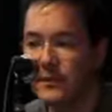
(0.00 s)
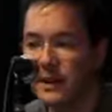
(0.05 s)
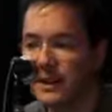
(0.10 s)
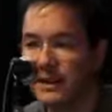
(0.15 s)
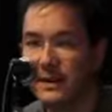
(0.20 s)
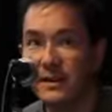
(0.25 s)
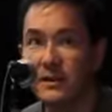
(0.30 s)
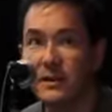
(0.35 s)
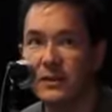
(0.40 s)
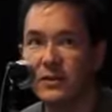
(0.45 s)

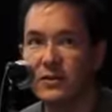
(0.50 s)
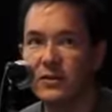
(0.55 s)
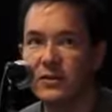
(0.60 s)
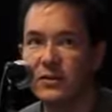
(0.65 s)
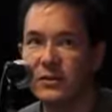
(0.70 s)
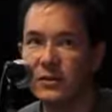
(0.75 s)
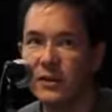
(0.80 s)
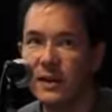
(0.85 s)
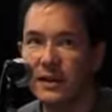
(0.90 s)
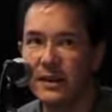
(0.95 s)
anything she
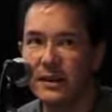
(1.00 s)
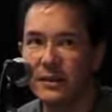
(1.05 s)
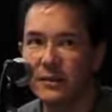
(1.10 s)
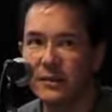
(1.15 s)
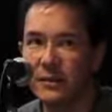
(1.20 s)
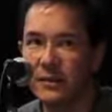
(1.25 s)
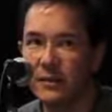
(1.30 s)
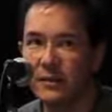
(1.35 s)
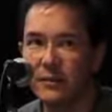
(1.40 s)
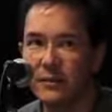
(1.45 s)

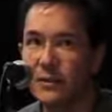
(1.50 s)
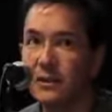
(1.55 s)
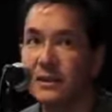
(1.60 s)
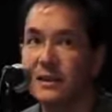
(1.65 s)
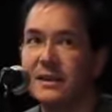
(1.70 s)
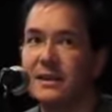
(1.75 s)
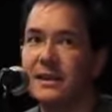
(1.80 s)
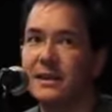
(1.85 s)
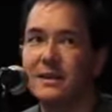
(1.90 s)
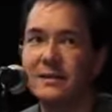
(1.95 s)
says is
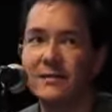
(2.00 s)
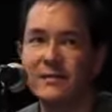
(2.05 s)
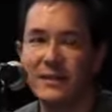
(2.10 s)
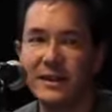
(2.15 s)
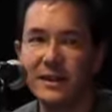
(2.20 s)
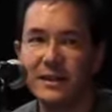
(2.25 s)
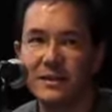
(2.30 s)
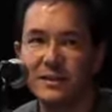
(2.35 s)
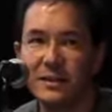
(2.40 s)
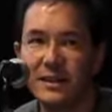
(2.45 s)
really going to
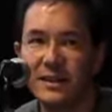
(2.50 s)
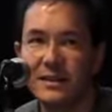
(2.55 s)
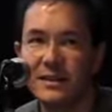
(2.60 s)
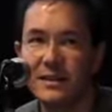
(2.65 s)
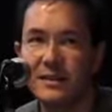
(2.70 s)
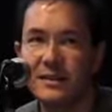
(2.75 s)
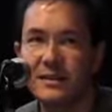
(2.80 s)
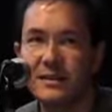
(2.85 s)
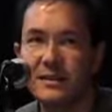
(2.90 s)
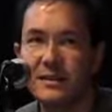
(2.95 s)
affect me,
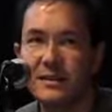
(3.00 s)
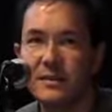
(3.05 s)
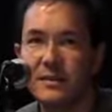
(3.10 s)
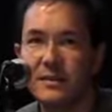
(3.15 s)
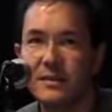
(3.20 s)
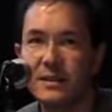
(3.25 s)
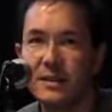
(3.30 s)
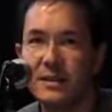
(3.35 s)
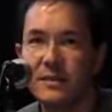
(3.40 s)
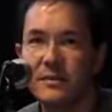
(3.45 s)

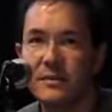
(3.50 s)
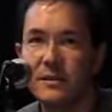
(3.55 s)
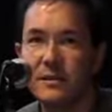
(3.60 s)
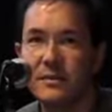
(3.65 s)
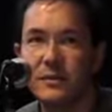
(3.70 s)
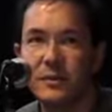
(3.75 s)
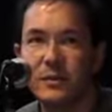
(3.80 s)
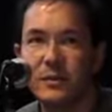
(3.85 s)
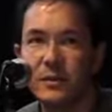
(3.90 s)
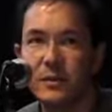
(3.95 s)

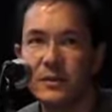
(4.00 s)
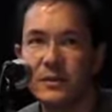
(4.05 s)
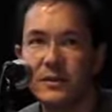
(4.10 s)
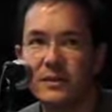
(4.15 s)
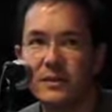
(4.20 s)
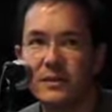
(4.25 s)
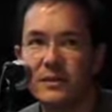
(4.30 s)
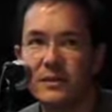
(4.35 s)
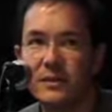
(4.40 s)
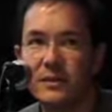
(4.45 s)
if it's
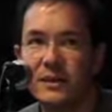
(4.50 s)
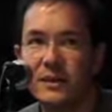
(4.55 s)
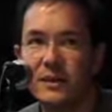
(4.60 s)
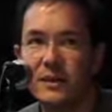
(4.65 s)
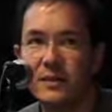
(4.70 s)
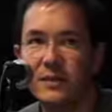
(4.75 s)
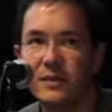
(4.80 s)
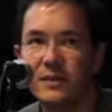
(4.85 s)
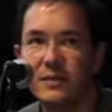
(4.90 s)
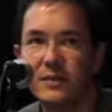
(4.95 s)
positive or
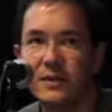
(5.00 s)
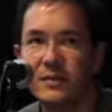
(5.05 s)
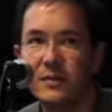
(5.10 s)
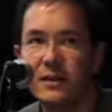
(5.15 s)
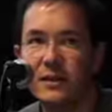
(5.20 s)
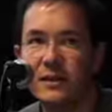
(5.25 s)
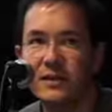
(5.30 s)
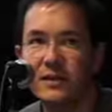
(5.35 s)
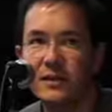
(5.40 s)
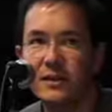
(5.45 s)
negative. So
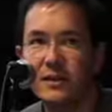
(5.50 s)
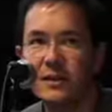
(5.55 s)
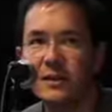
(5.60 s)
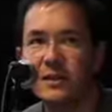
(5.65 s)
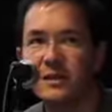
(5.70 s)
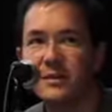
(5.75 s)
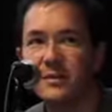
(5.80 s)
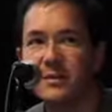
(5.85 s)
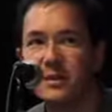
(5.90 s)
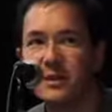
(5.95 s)

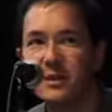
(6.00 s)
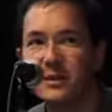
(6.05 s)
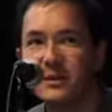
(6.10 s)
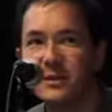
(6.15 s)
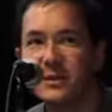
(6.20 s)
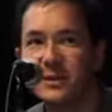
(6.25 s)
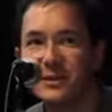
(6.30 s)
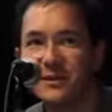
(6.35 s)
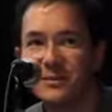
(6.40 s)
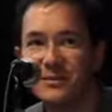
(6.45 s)
best
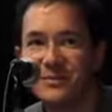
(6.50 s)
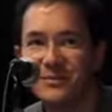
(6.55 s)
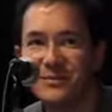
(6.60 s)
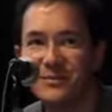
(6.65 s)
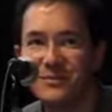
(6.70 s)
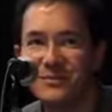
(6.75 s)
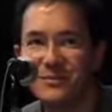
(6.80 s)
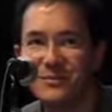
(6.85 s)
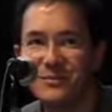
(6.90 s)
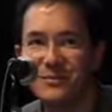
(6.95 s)

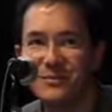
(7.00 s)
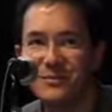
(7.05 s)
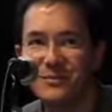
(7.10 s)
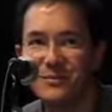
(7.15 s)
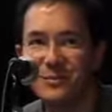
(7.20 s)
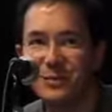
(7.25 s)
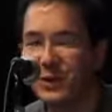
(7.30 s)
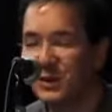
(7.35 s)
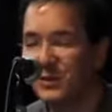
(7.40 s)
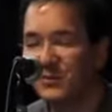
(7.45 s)

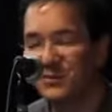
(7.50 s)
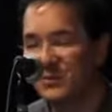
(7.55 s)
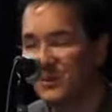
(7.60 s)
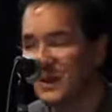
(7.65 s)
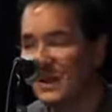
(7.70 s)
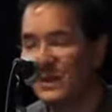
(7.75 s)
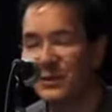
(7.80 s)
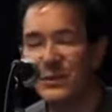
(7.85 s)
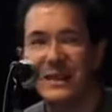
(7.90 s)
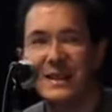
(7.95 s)
not
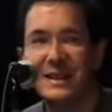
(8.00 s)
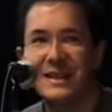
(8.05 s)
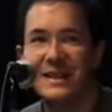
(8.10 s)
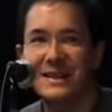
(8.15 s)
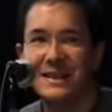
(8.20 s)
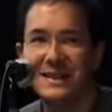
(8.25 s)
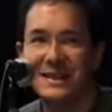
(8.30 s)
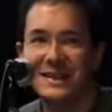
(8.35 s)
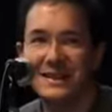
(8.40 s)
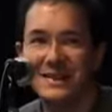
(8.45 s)
hear
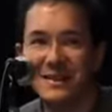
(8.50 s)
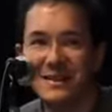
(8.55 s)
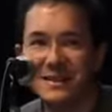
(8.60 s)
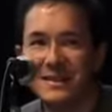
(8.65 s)
anything.